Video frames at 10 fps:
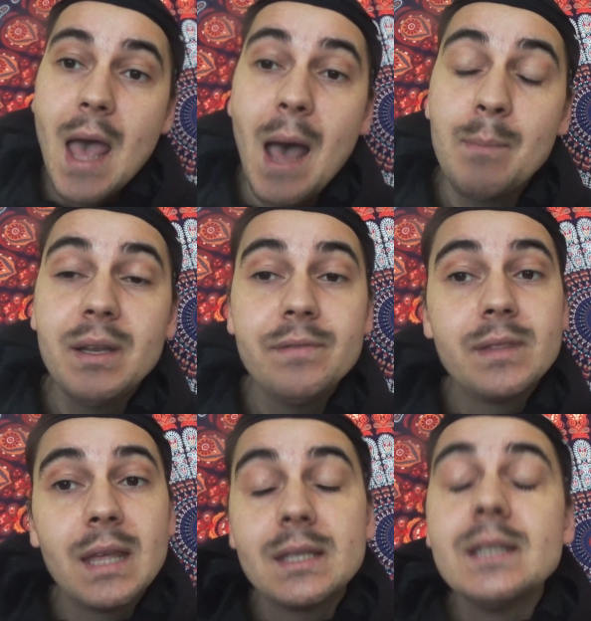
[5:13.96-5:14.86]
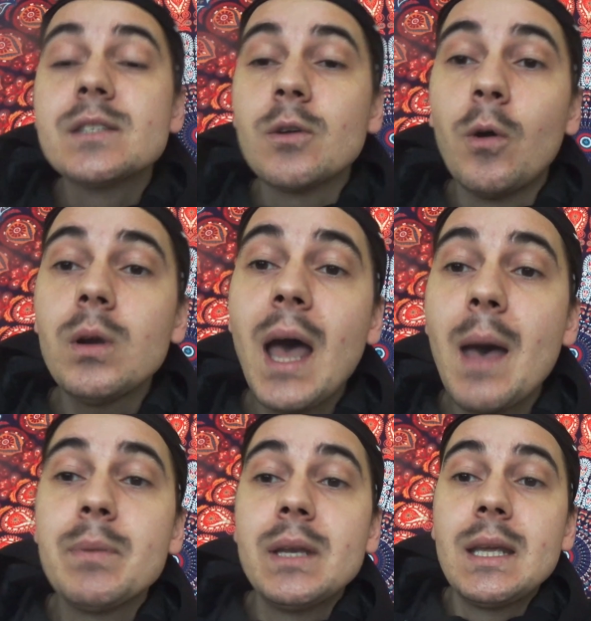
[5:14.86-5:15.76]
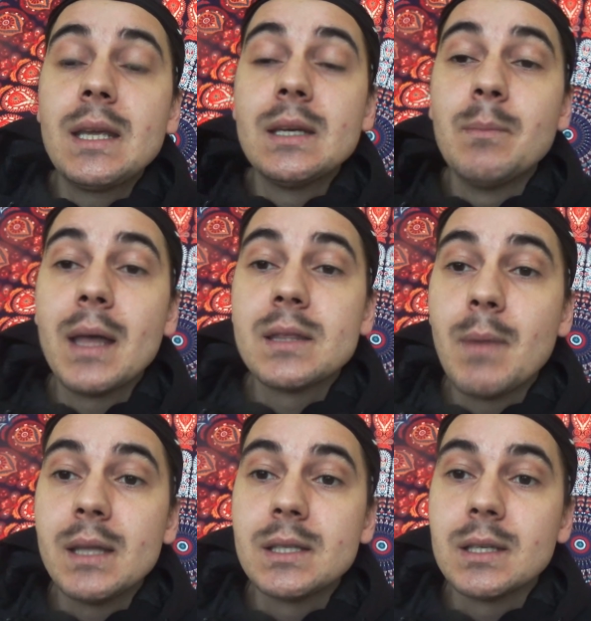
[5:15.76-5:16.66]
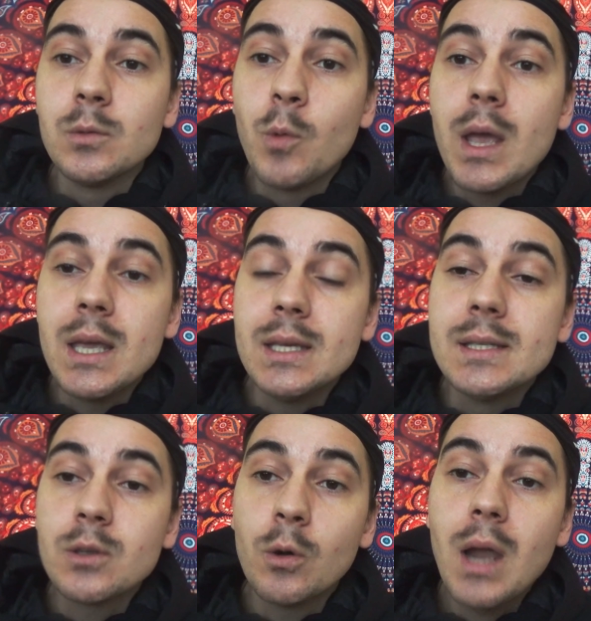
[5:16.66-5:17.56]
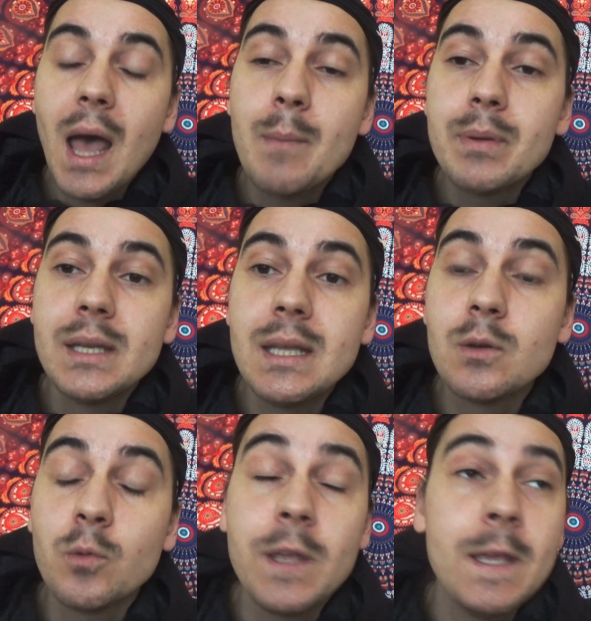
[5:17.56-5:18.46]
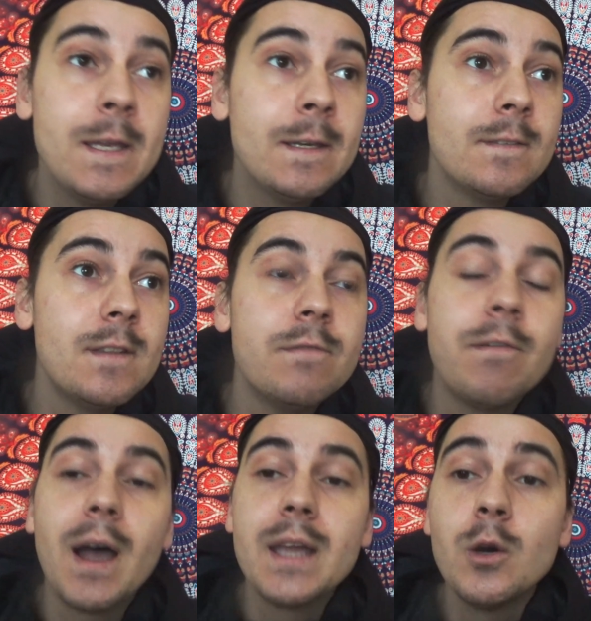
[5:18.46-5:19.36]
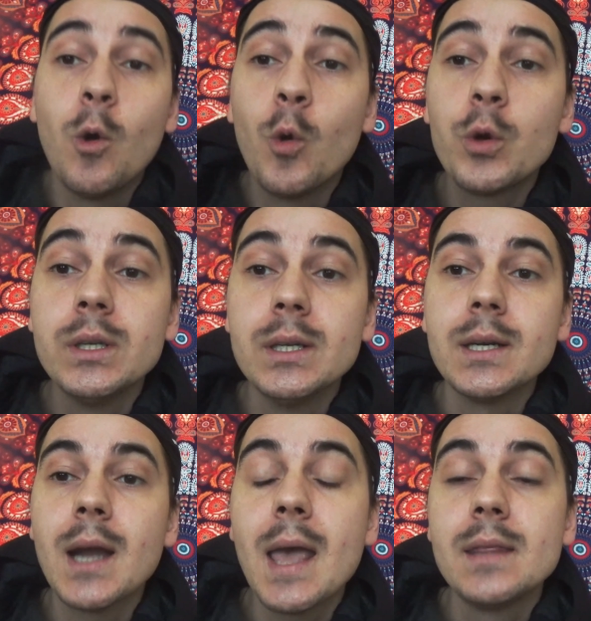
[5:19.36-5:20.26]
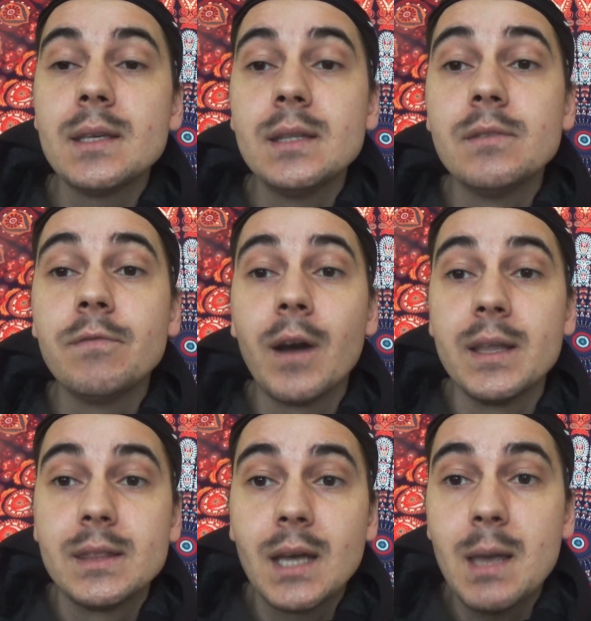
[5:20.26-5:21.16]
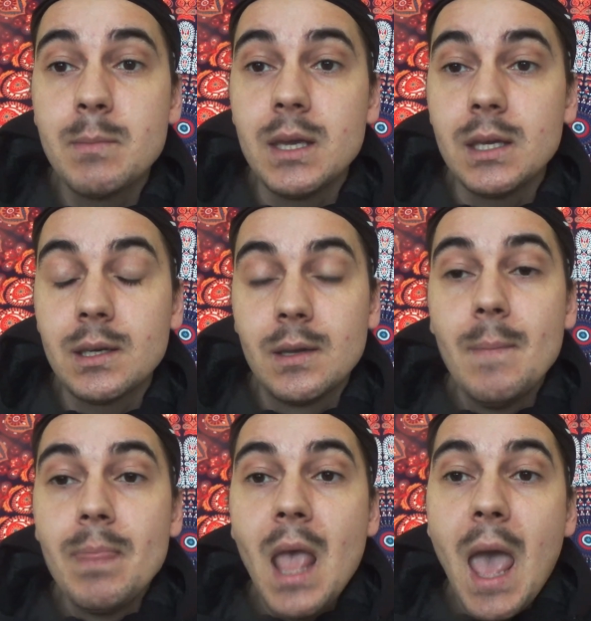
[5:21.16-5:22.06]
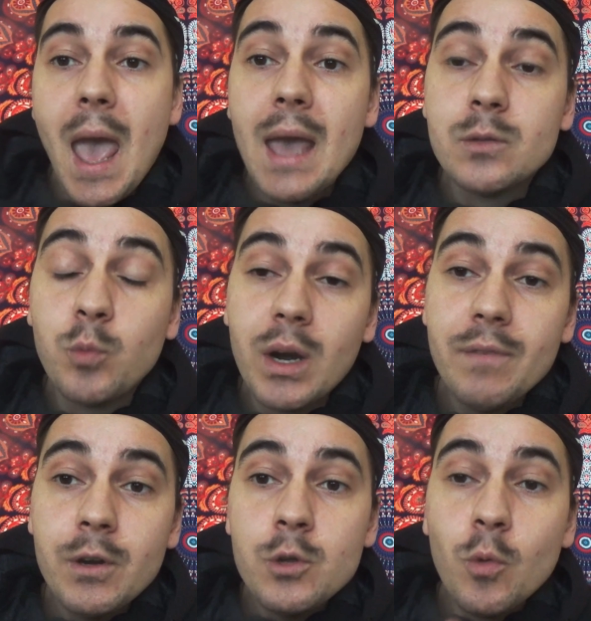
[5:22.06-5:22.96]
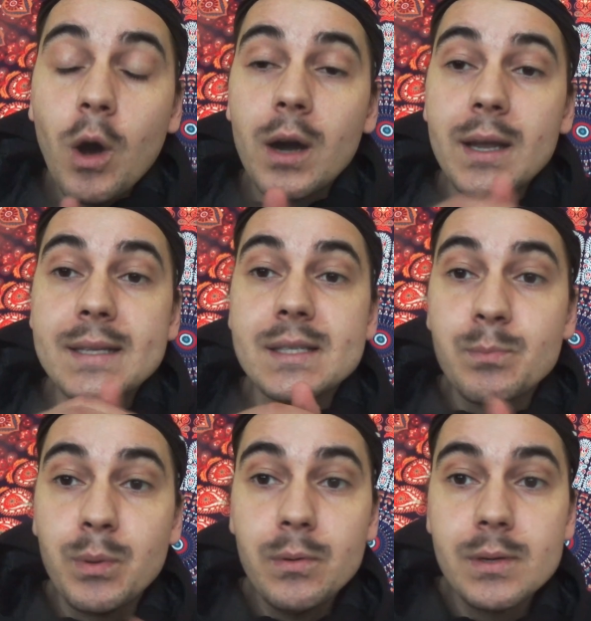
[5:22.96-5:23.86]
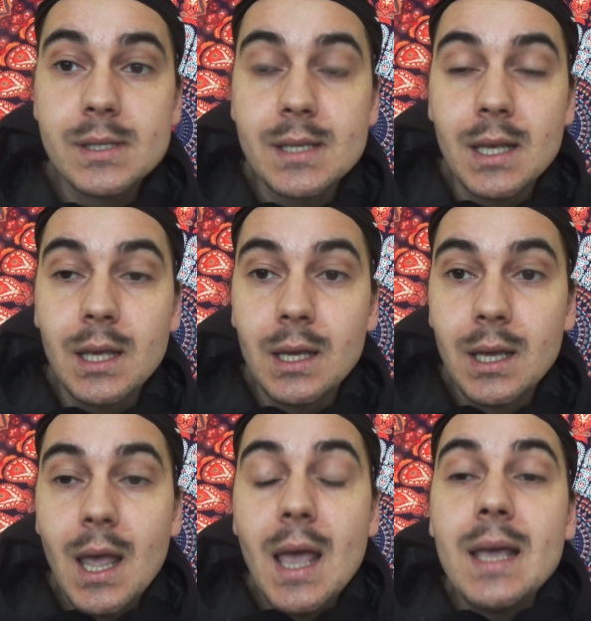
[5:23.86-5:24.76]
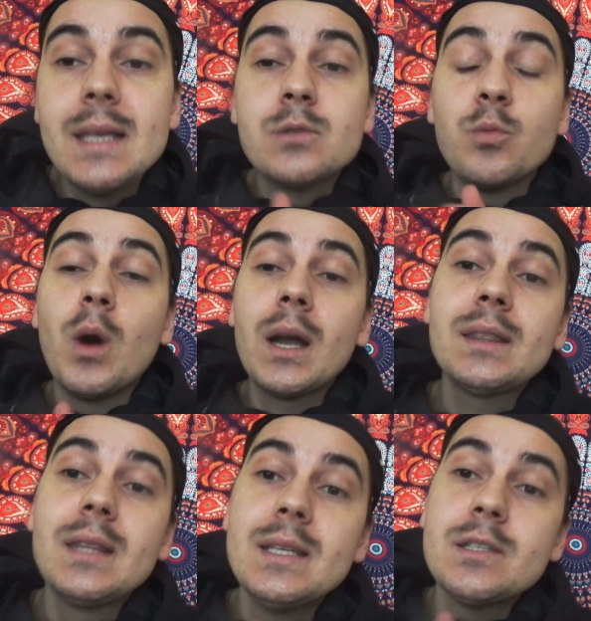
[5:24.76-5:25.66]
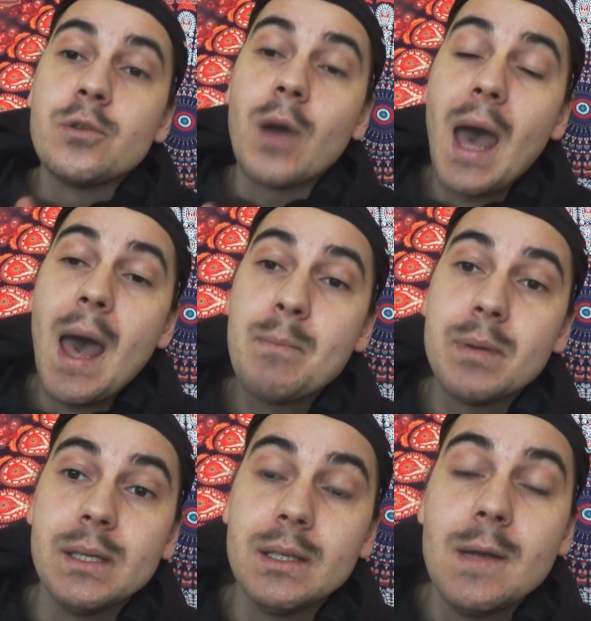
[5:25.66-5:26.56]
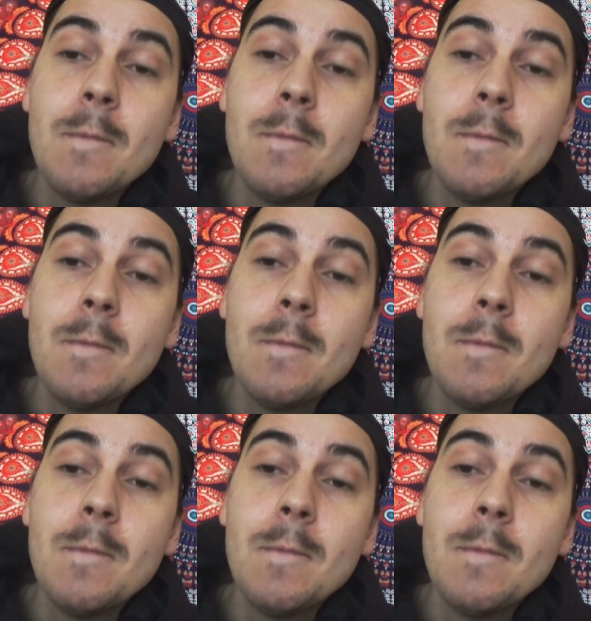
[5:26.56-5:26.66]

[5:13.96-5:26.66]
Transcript: I believe that it's all happening in a mathematical way, it's all happening in divine order and in divine timing. And whatever you are experiencing is what needs to happen